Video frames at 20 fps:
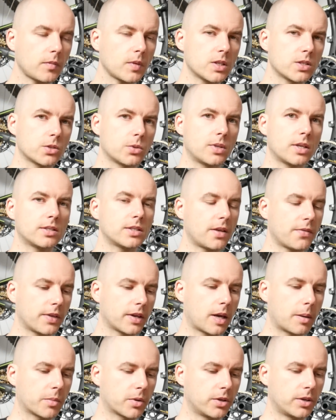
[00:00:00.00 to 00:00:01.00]
So that's
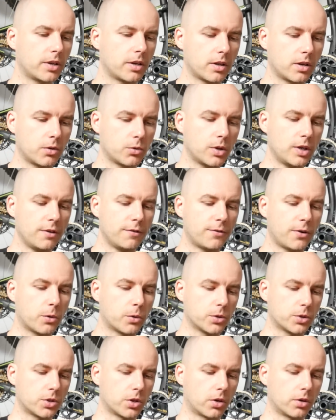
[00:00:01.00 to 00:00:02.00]
something I'm gonna really
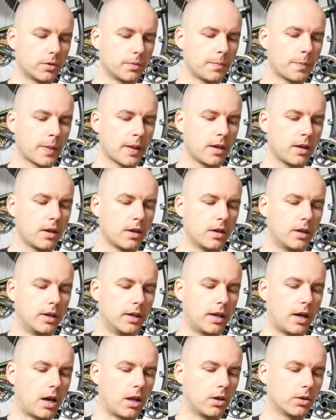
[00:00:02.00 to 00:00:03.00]
focus on
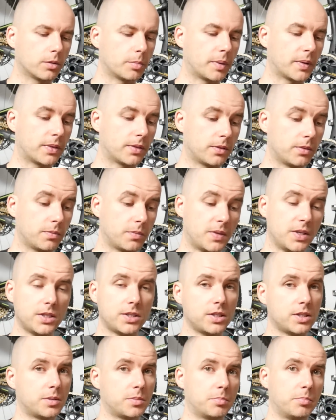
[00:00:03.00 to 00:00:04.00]
a lot. But
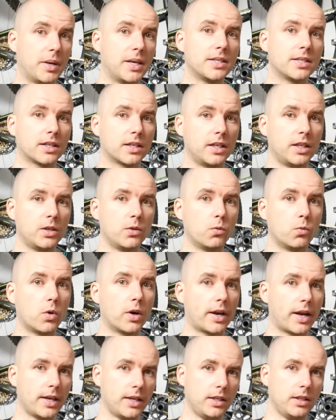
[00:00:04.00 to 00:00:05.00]
this is basically
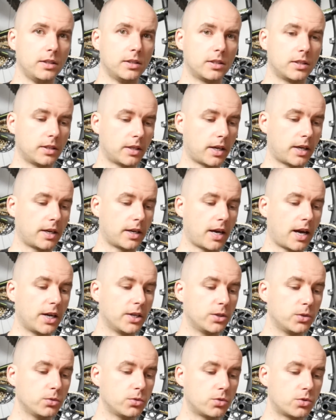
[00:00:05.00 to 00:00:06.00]
what I eat.
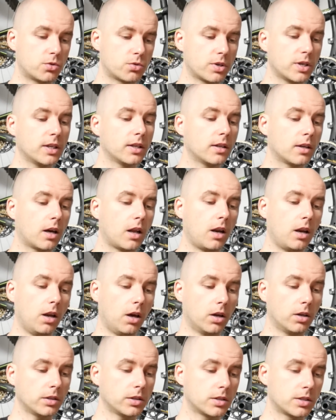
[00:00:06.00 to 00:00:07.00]
I do drink a
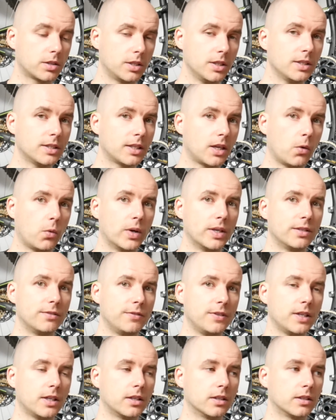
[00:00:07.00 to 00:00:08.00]
lot. Since I went
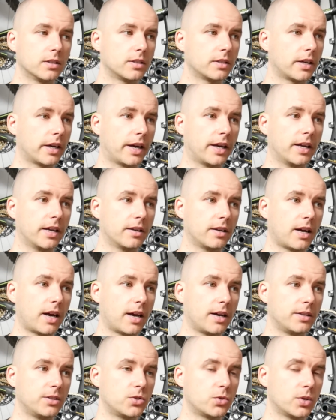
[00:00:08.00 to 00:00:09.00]
vegan,
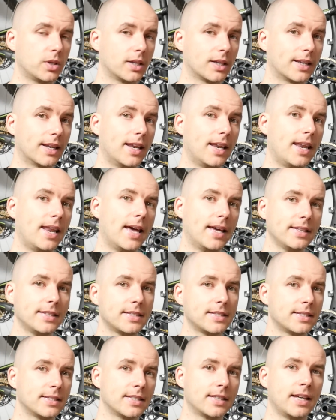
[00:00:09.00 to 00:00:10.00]
I drink
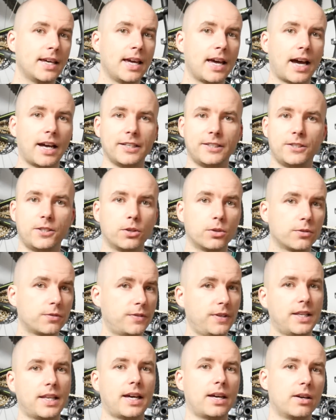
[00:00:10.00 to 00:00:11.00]
less. I don't feel